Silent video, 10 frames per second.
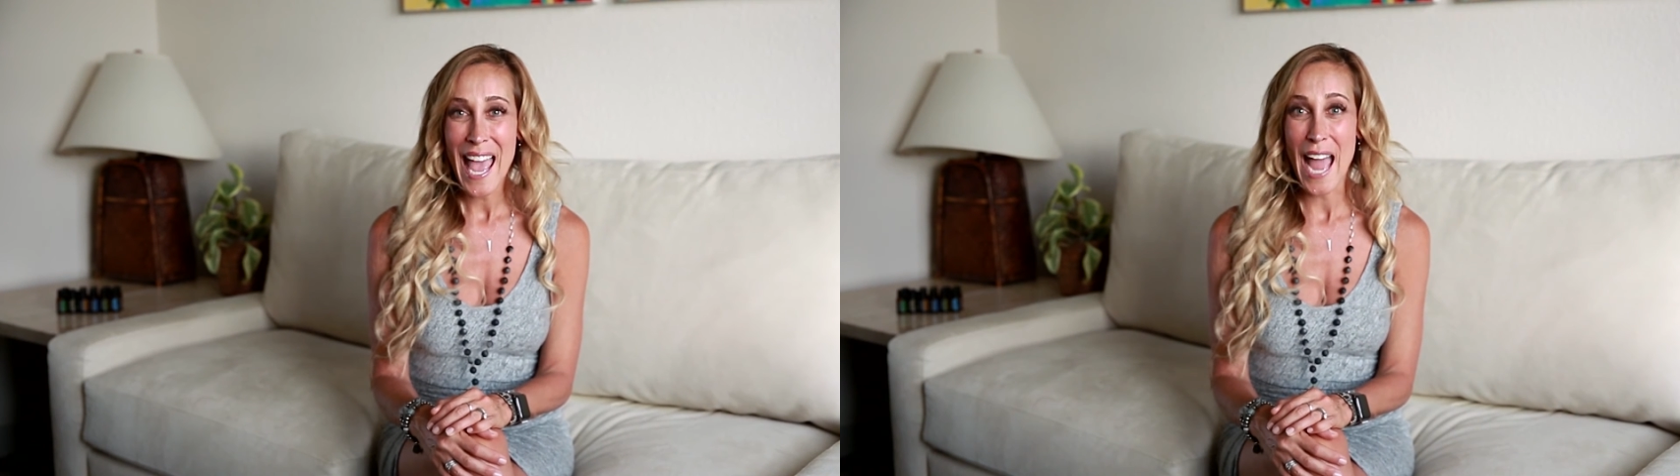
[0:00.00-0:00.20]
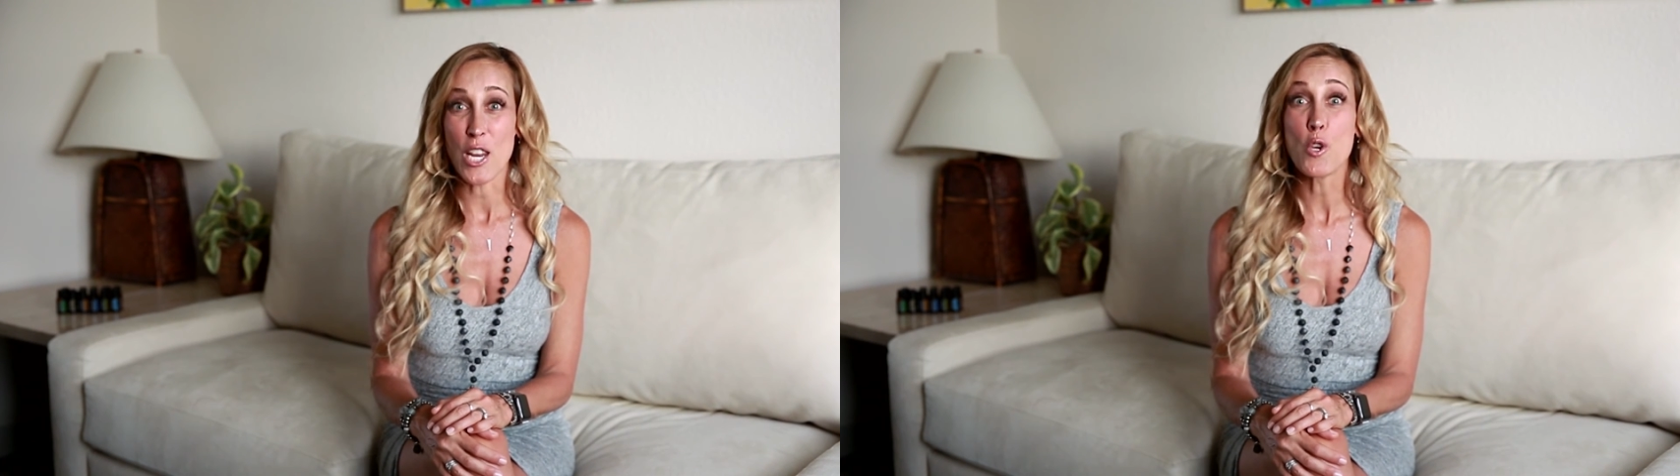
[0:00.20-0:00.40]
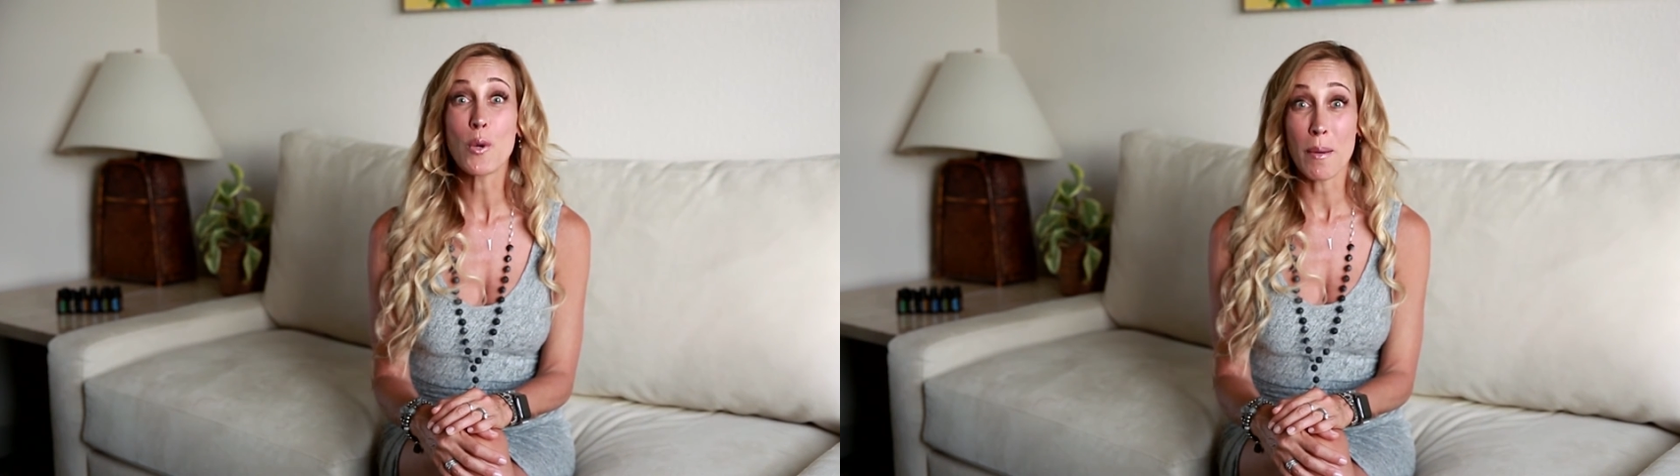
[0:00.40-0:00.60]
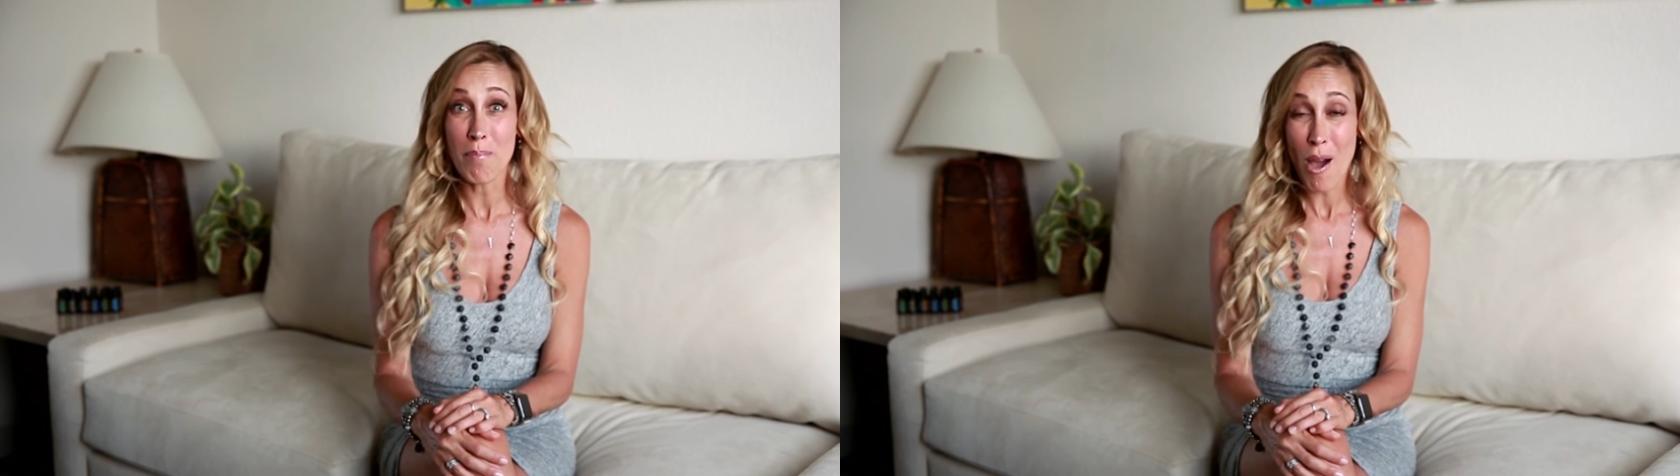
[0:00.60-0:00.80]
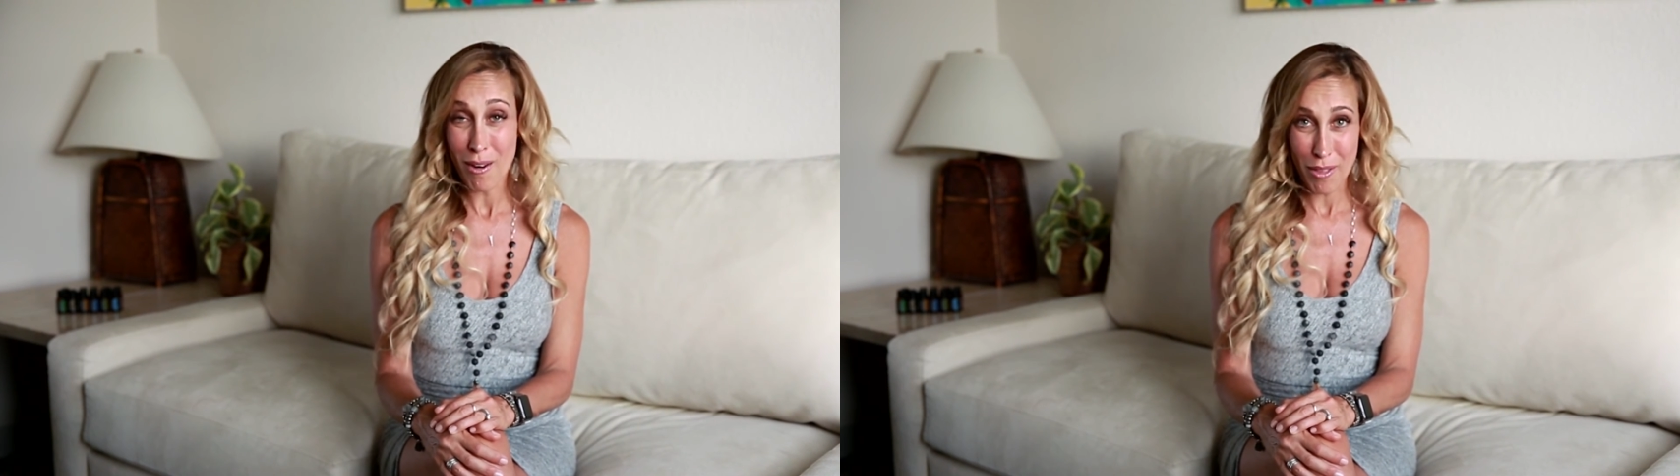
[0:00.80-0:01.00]
and you can
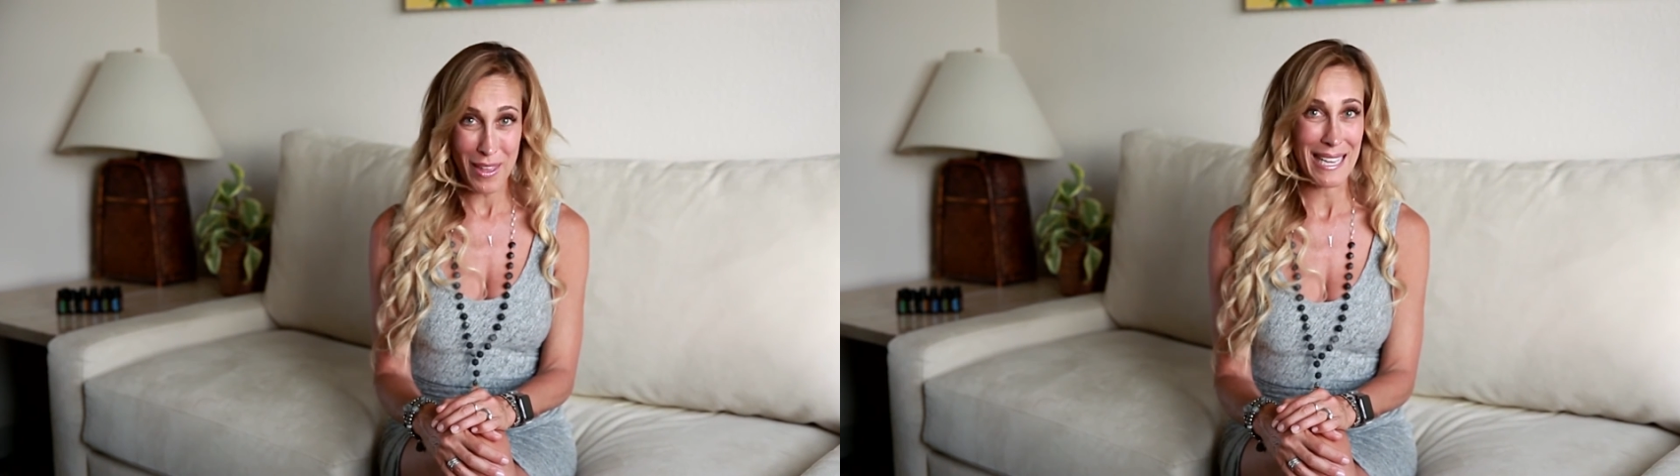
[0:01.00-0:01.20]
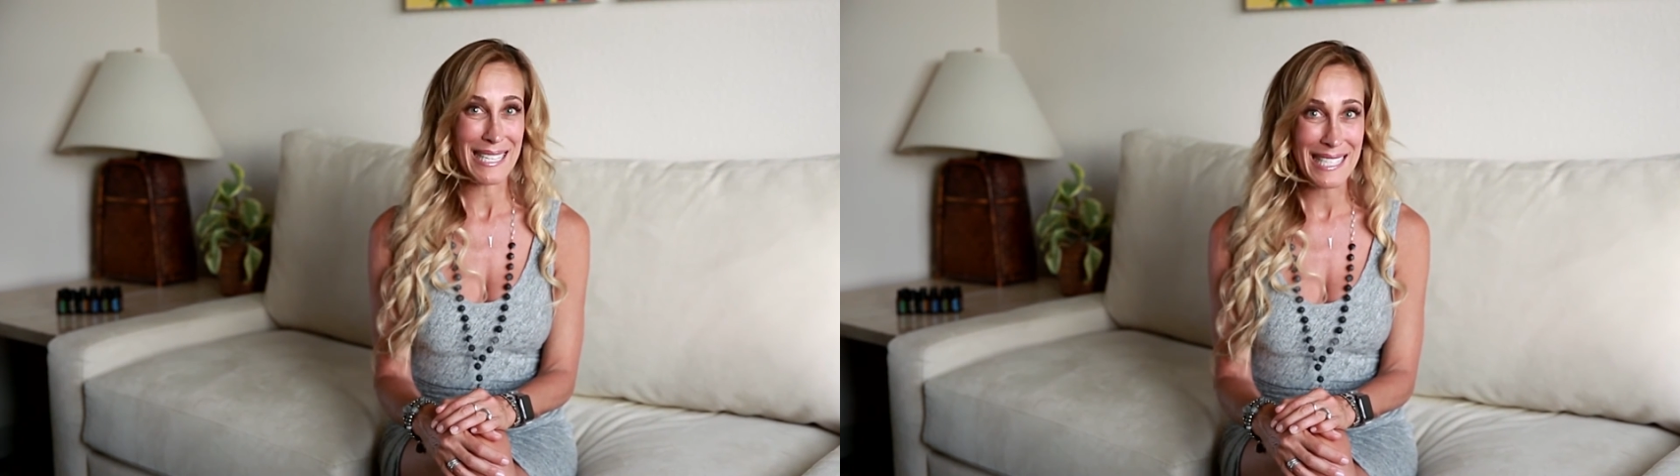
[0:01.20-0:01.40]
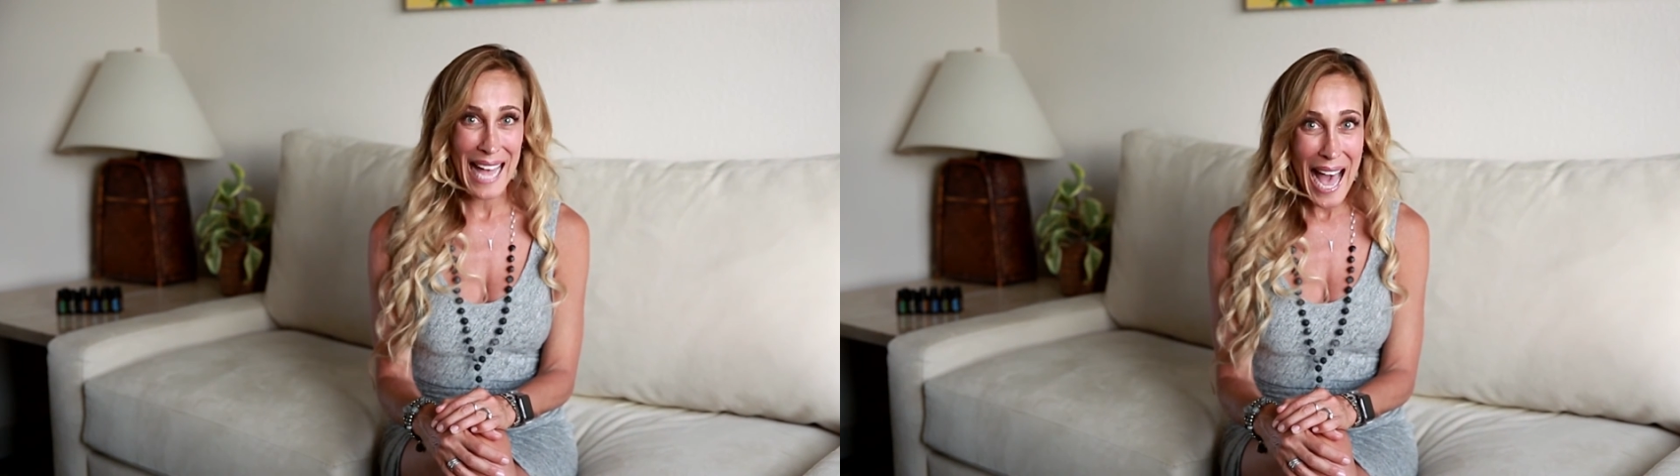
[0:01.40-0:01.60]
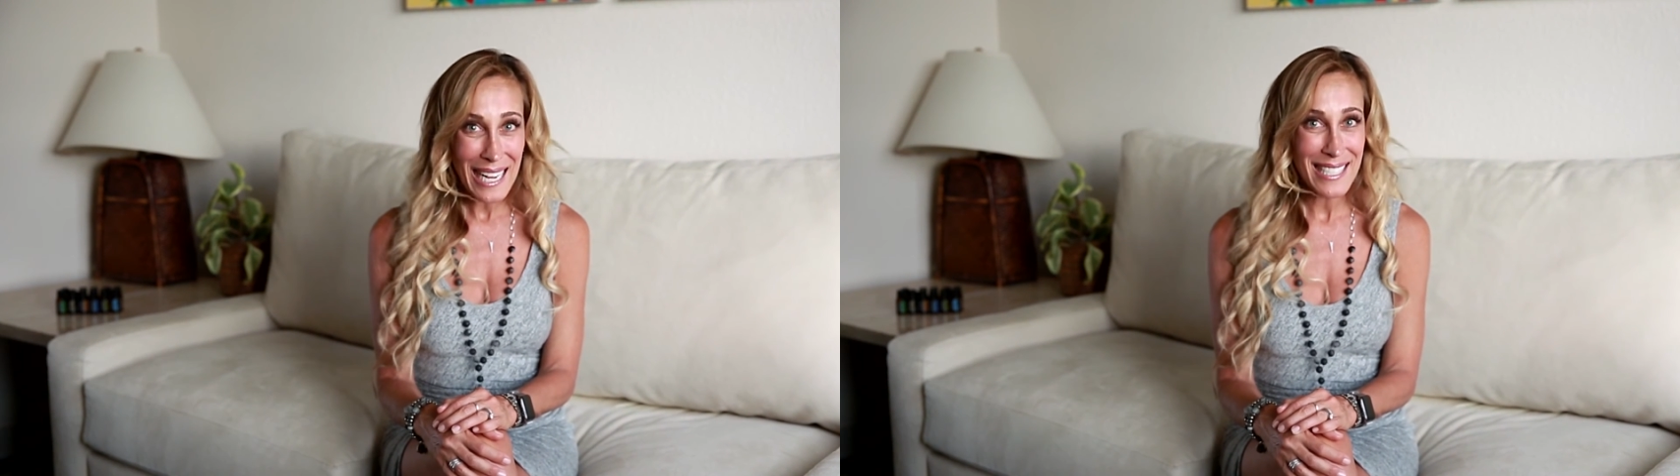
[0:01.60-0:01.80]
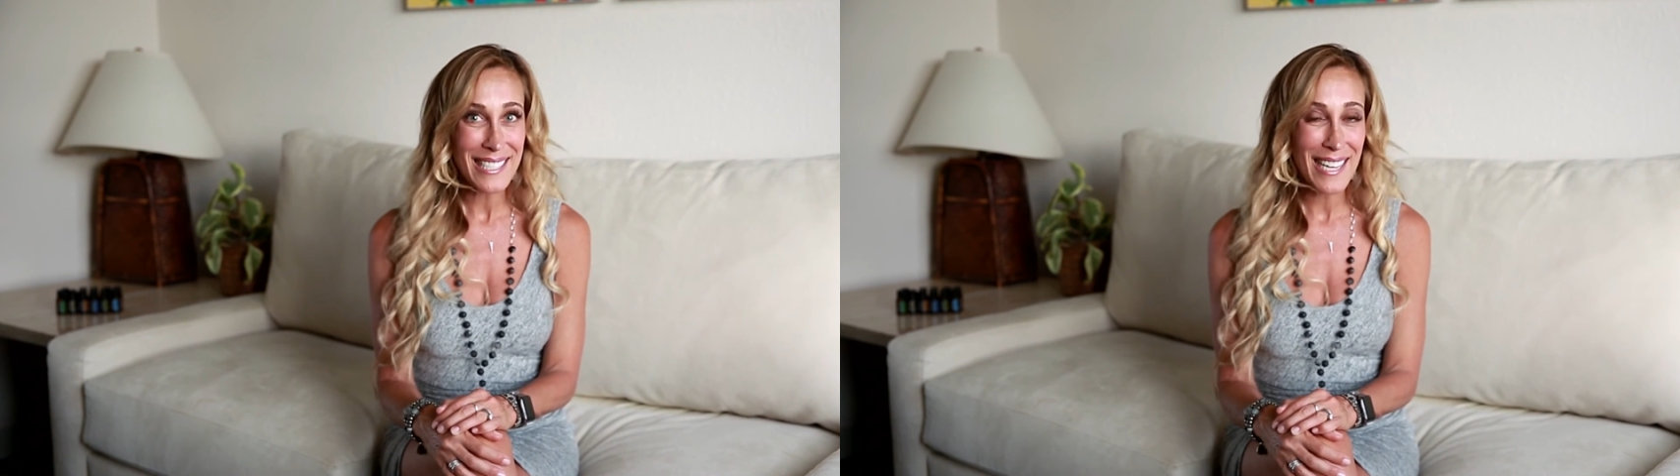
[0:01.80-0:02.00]
model the exact